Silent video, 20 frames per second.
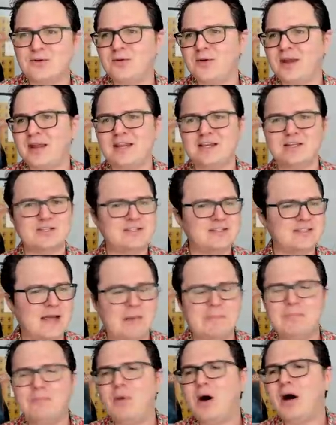creating just
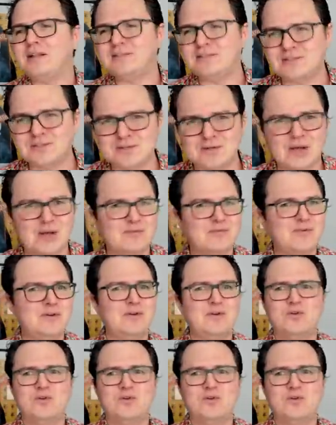a monster of